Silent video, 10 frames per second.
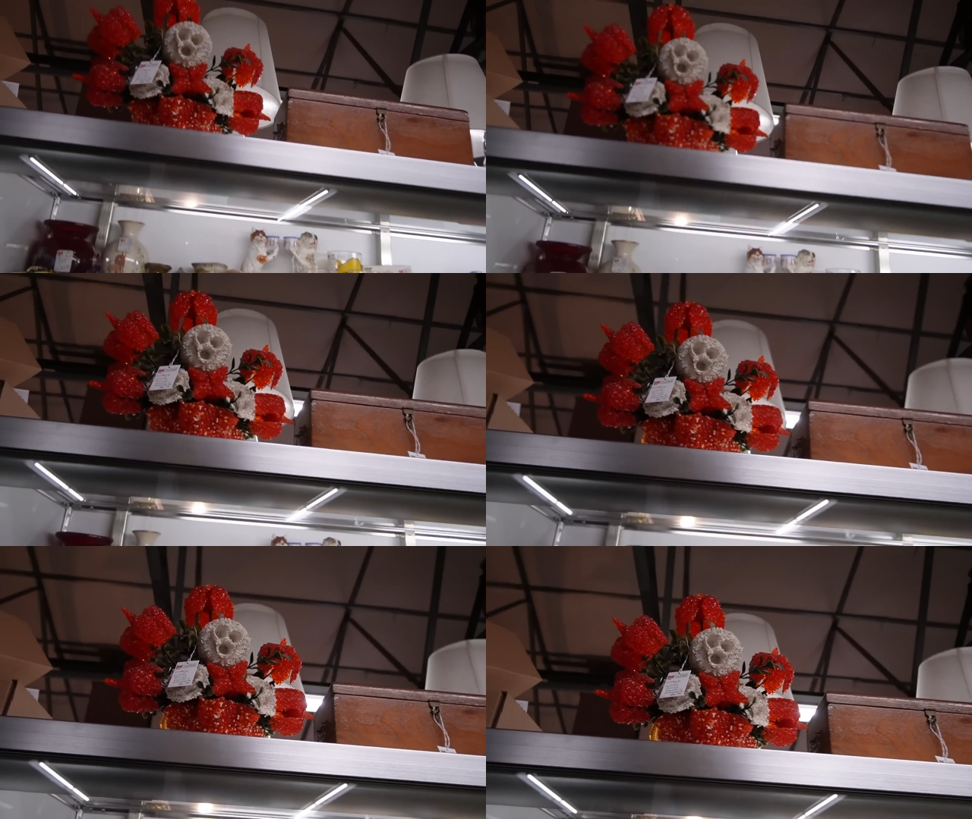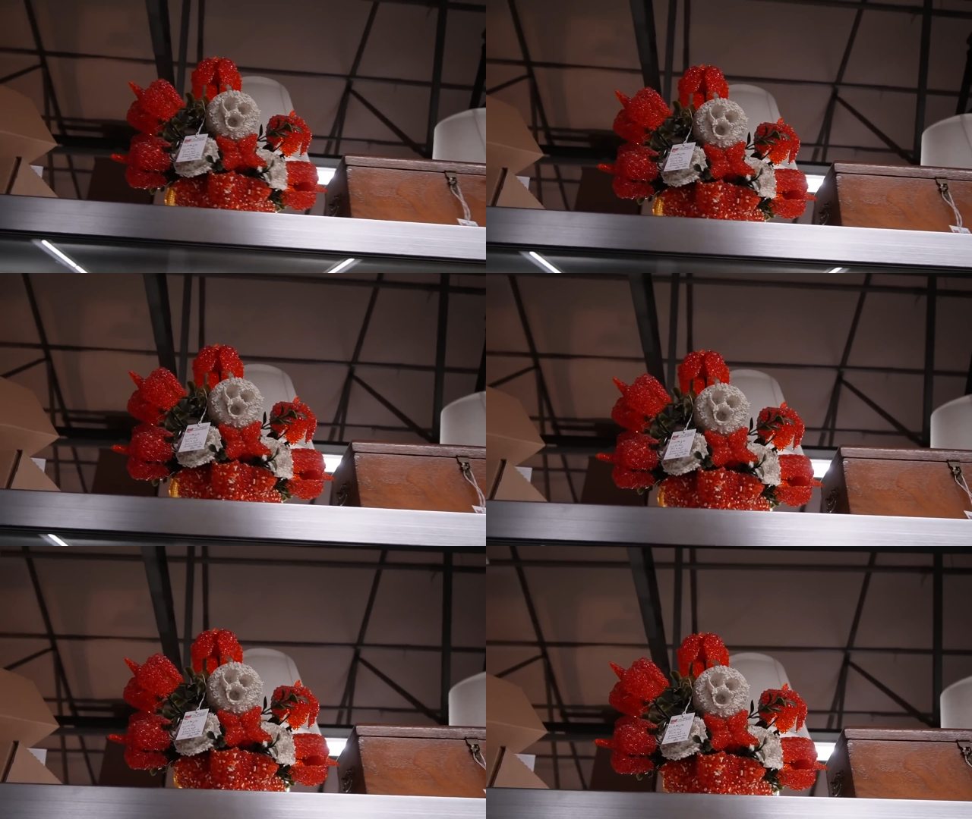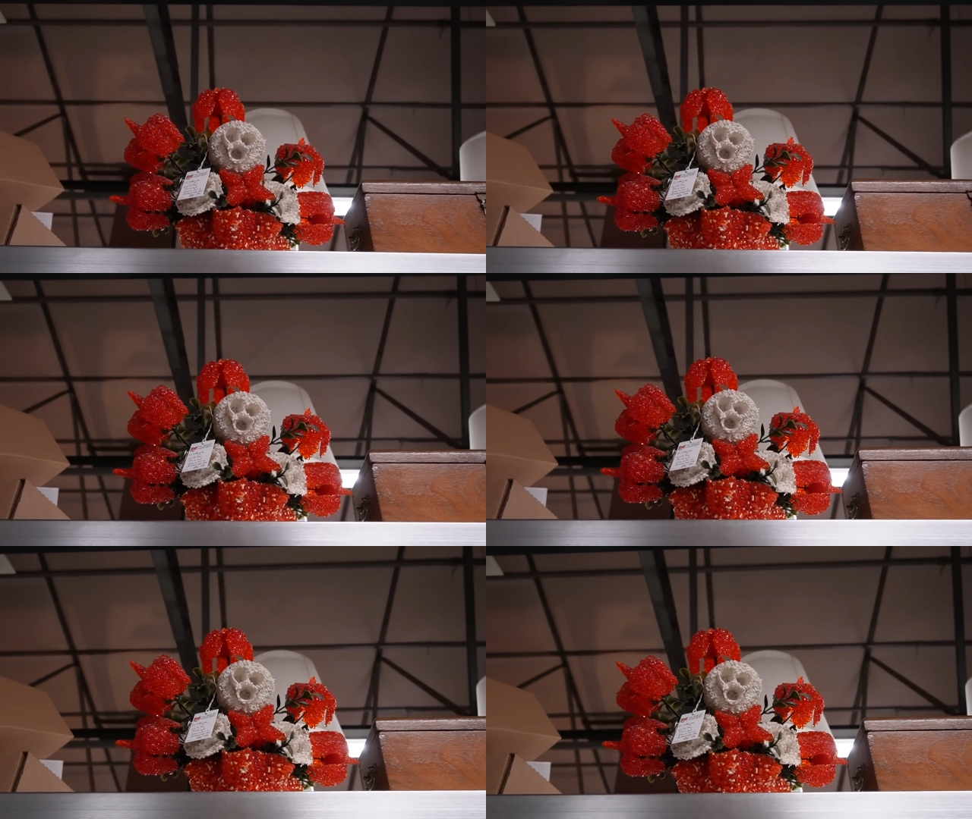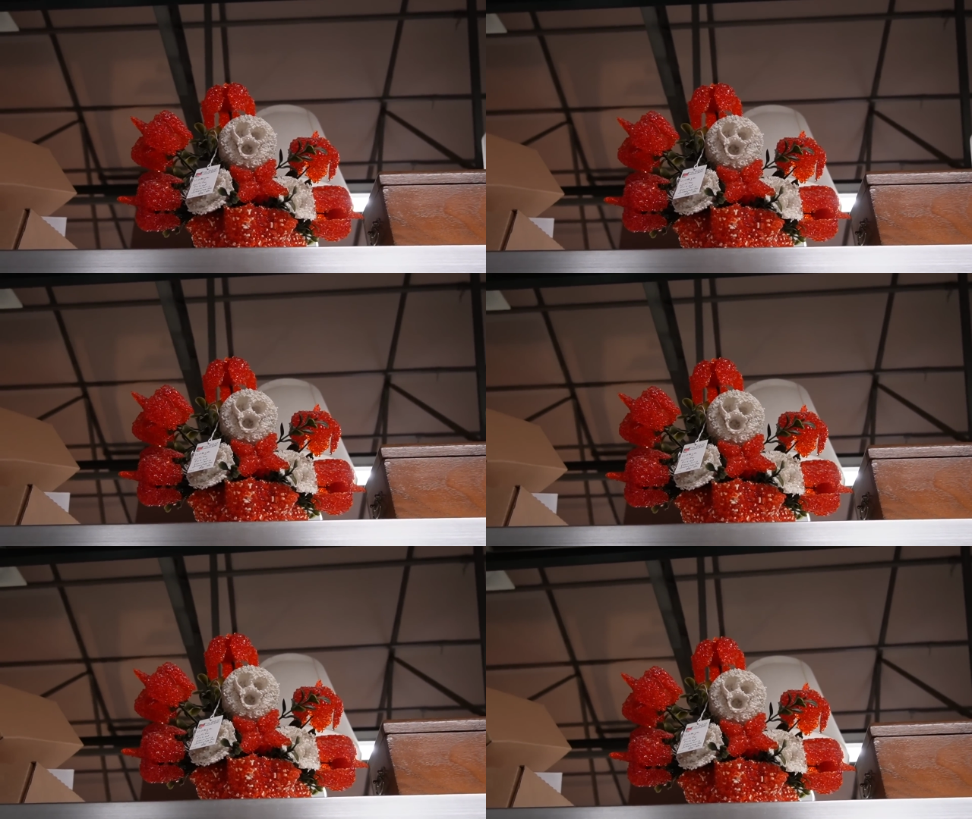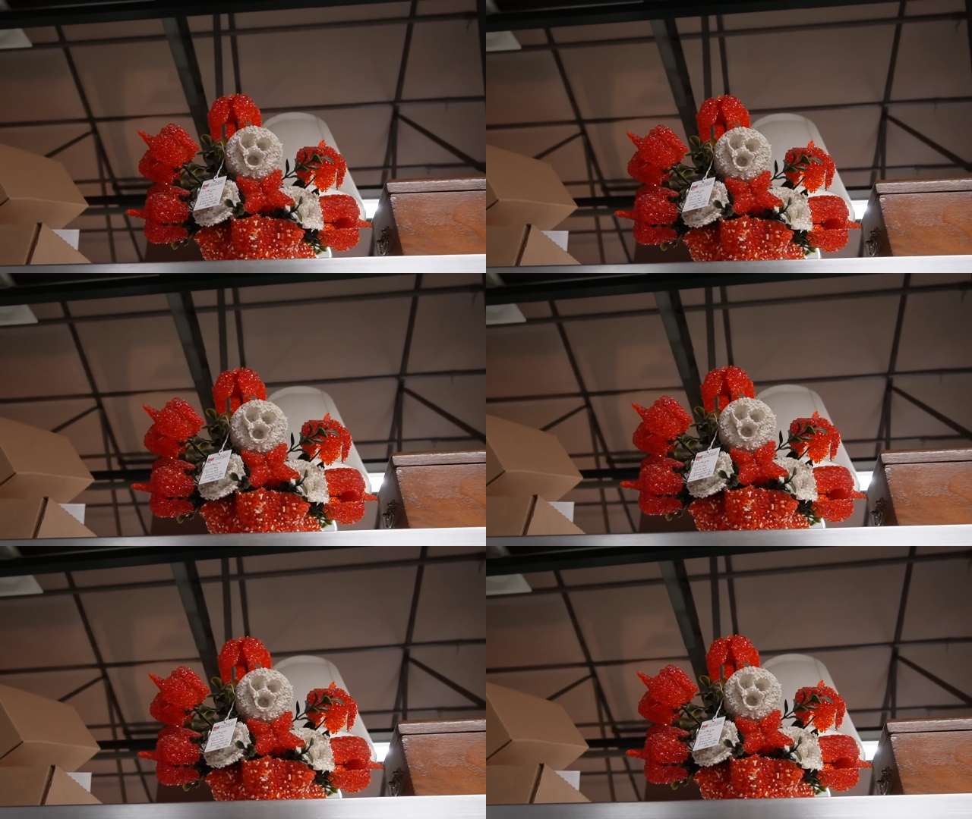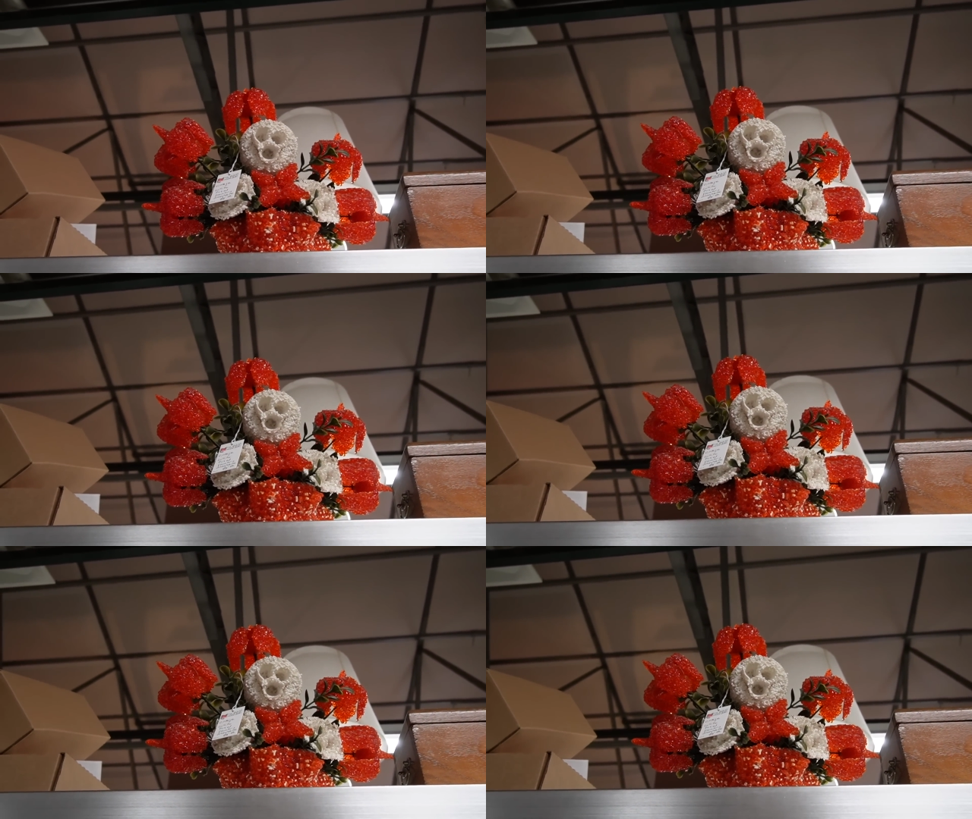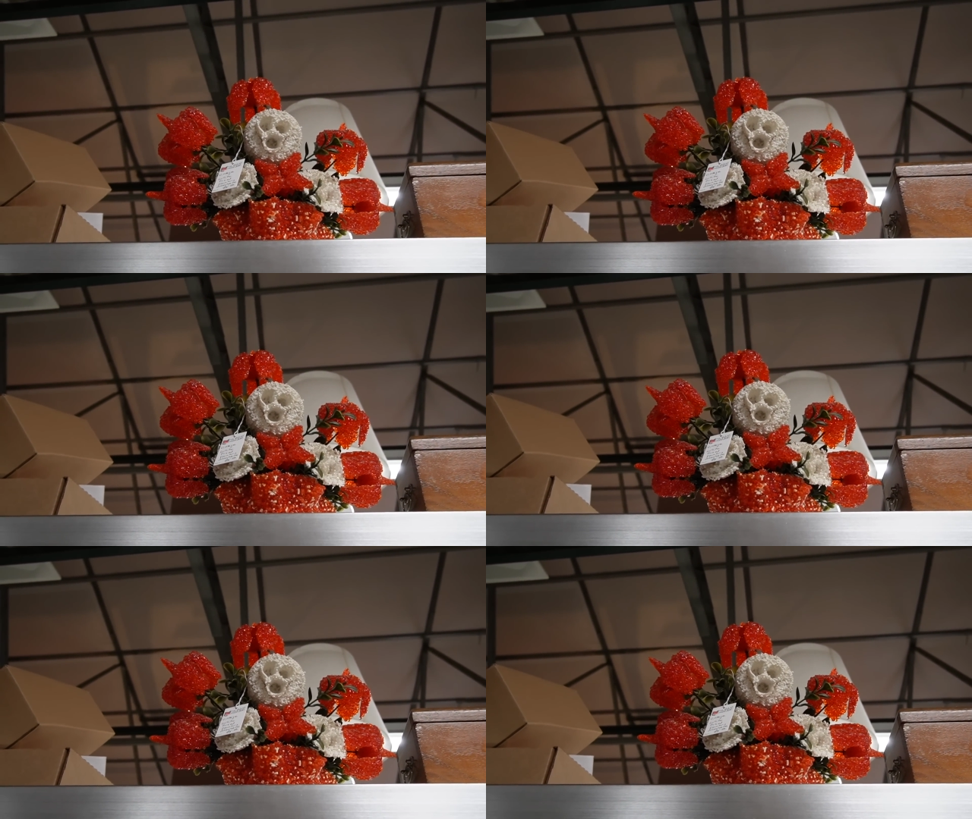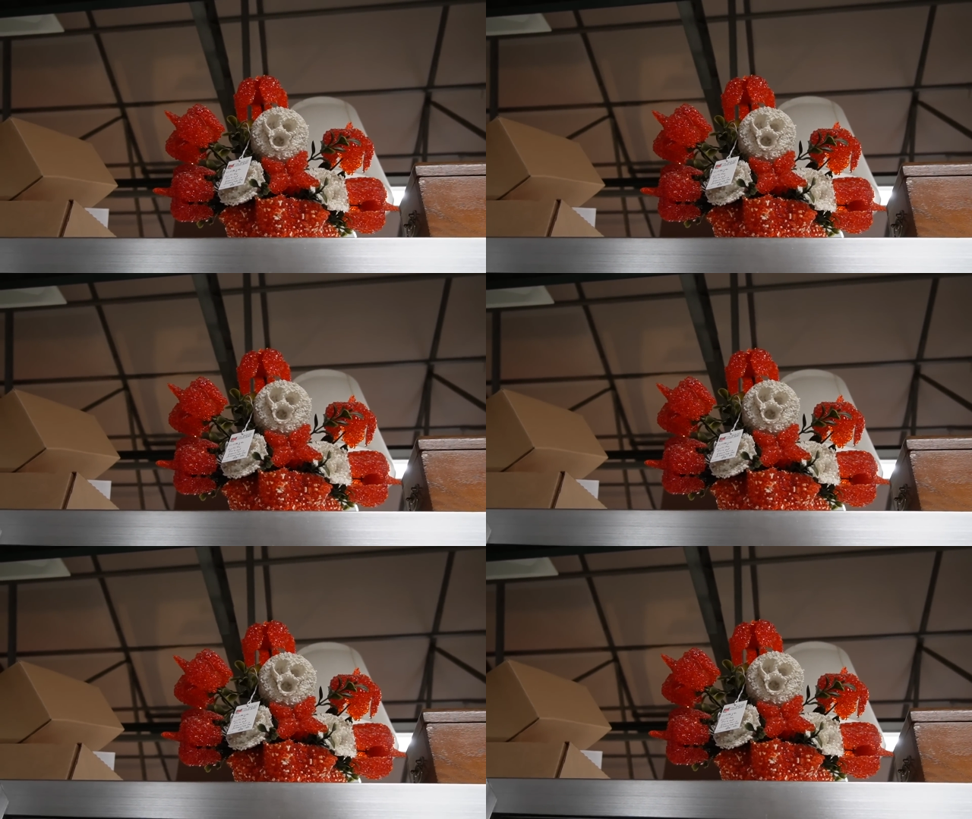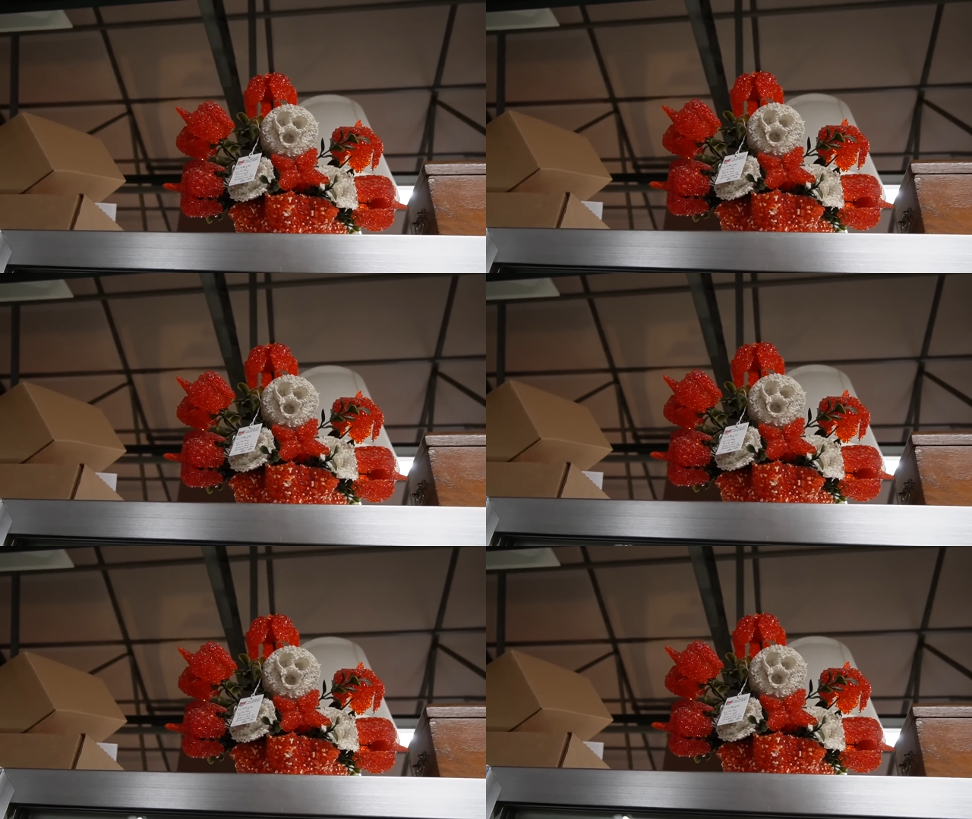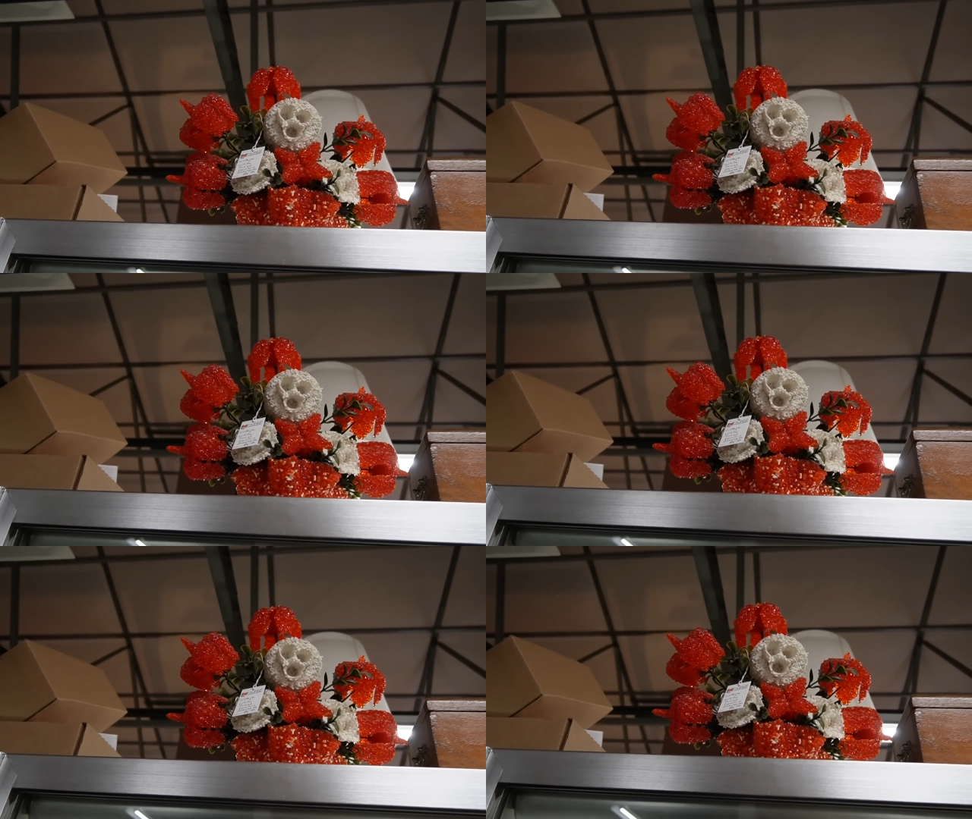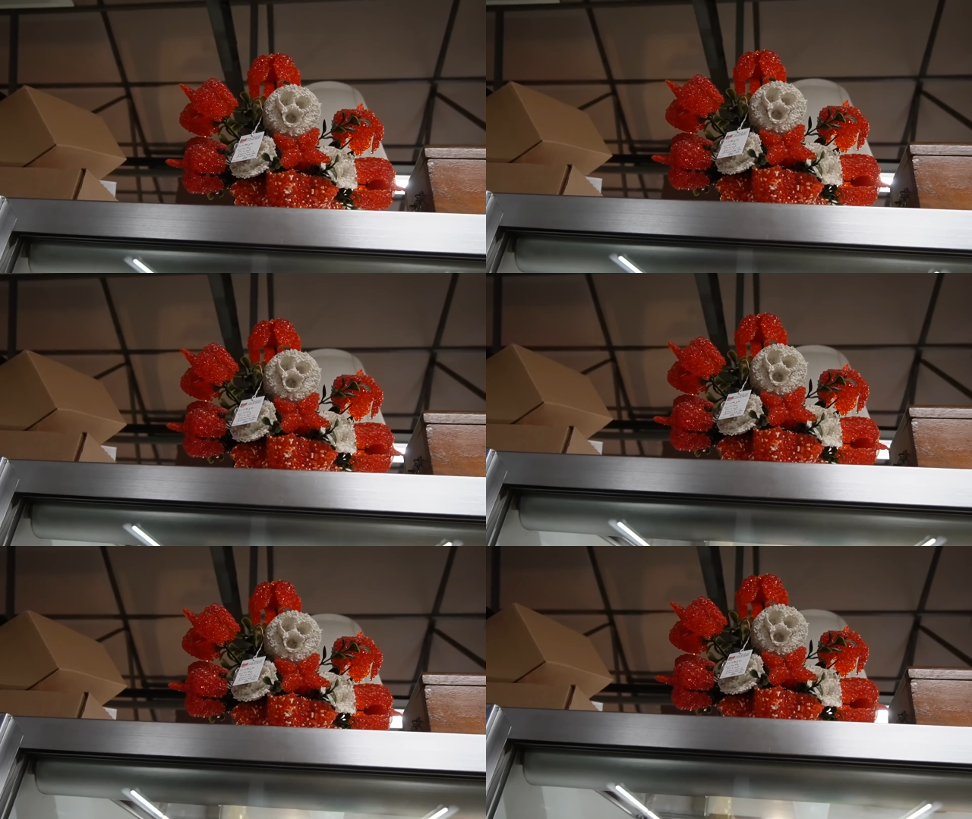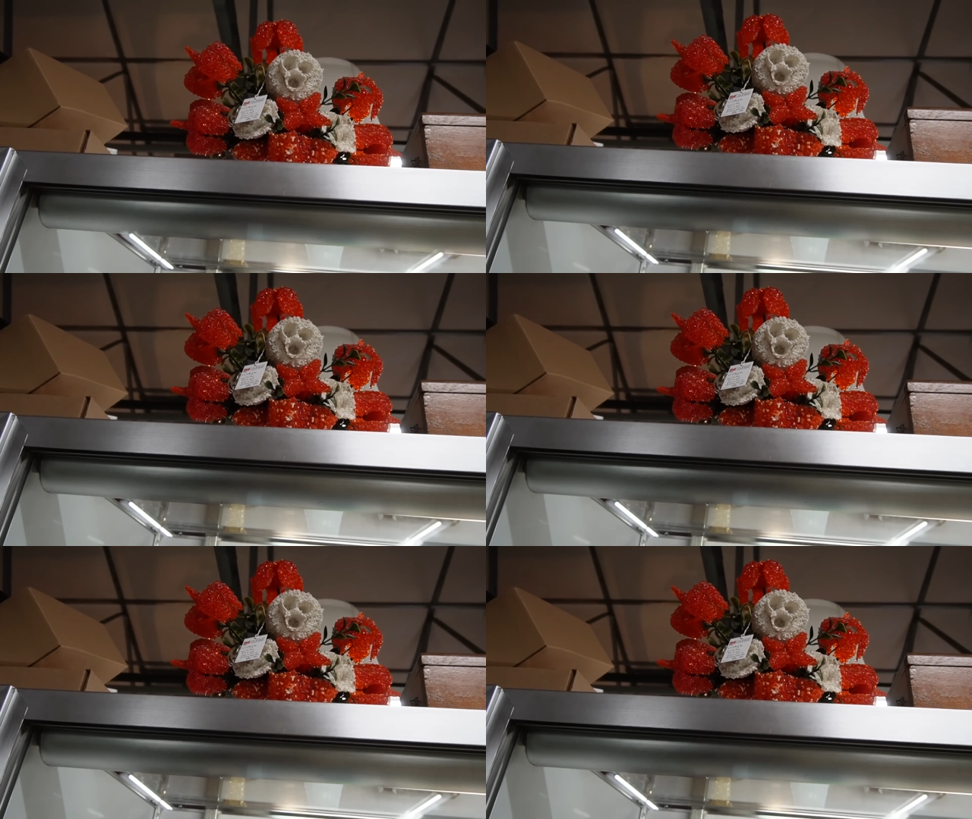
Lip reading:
Nobody's mouth can be seen.